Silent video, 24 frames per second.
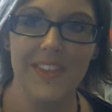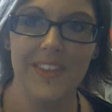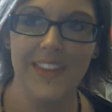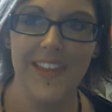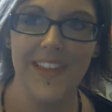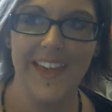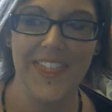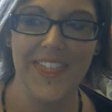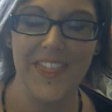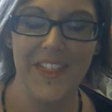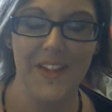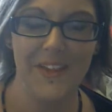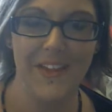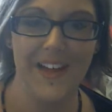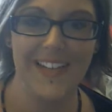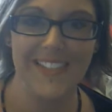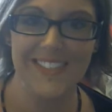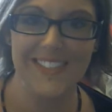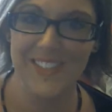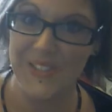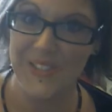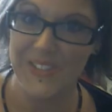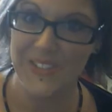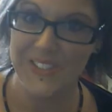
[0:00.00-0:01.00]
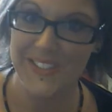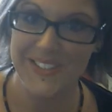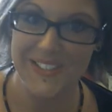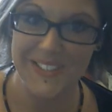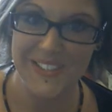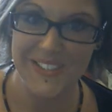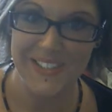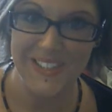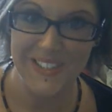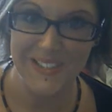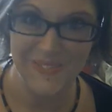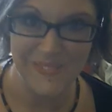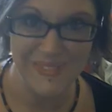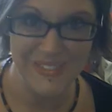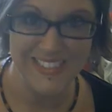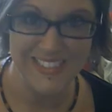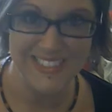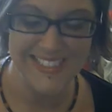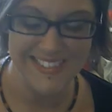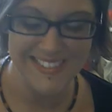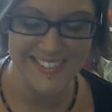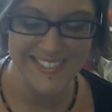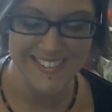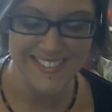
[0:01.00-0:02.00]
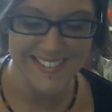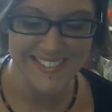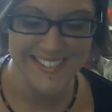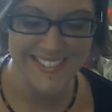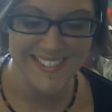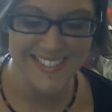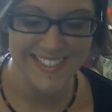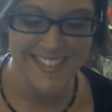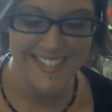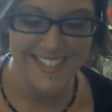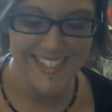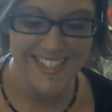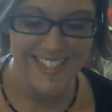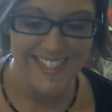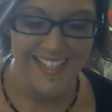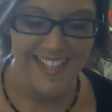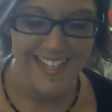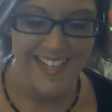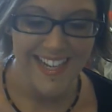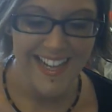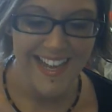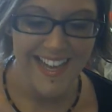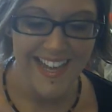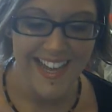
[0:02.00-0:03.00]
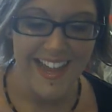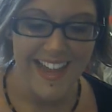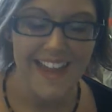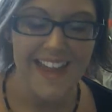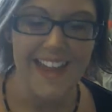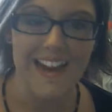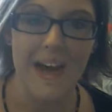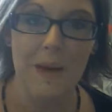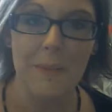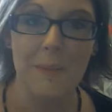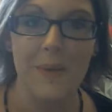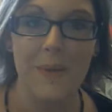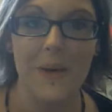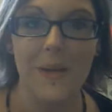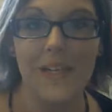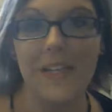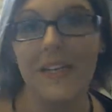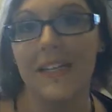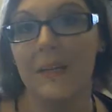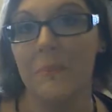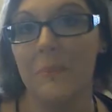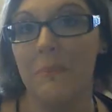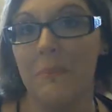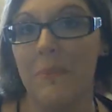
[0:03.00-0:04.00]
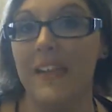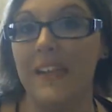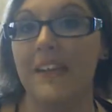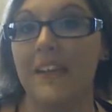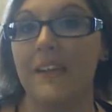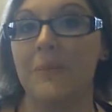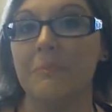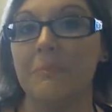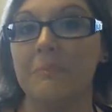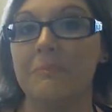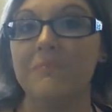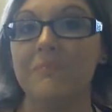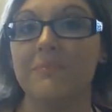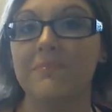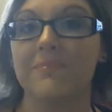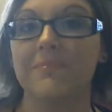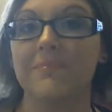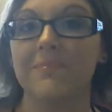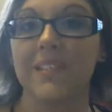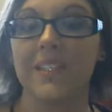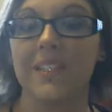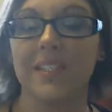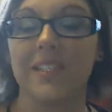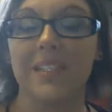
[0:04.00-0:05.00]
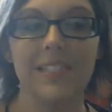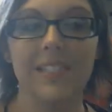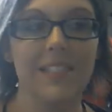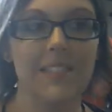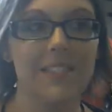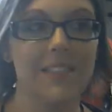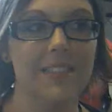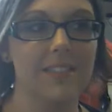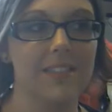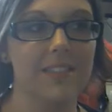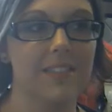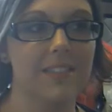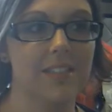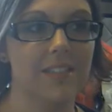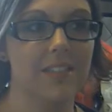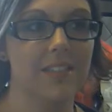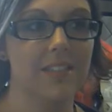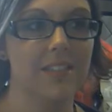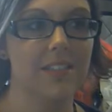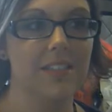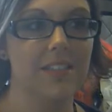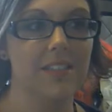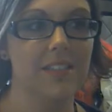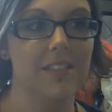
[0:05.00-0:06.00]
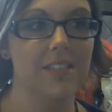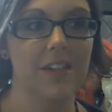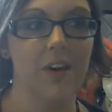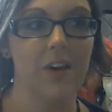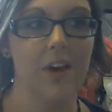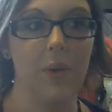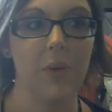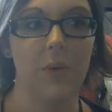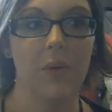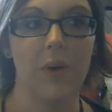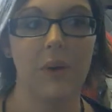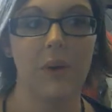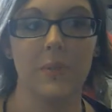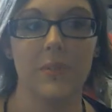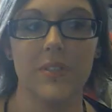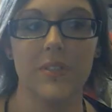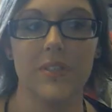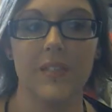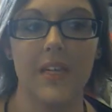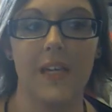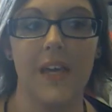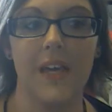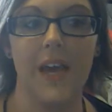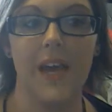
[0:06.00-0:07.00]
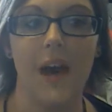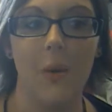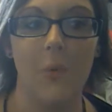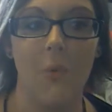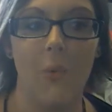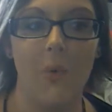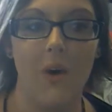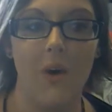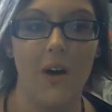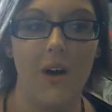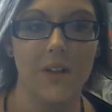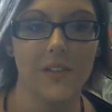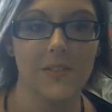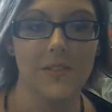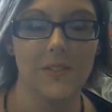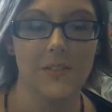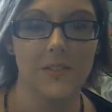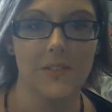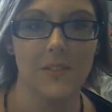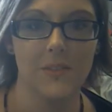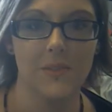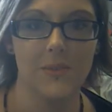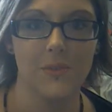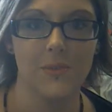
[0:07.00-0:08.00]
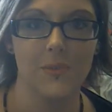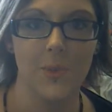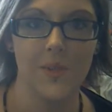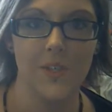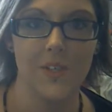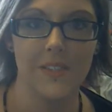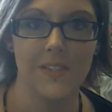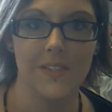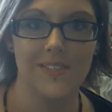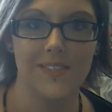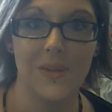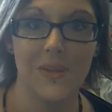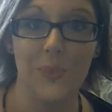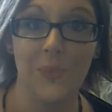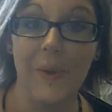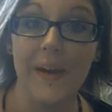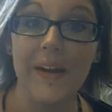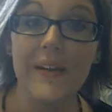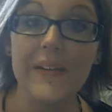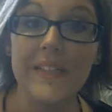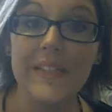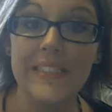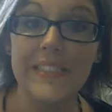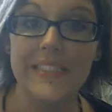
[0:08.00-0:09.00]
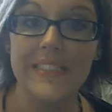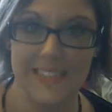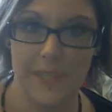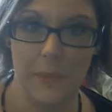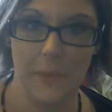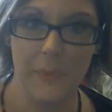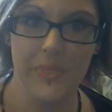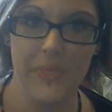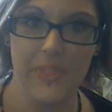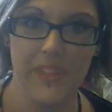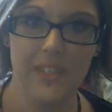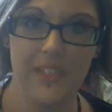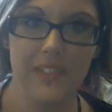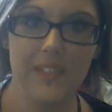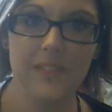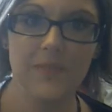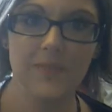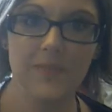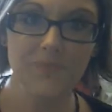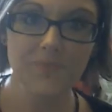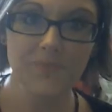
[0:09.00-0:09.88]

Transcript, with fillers: at the last concert I went to. And I bought it in a medium because, you know, I, I was like, I want to look forward to wearing something.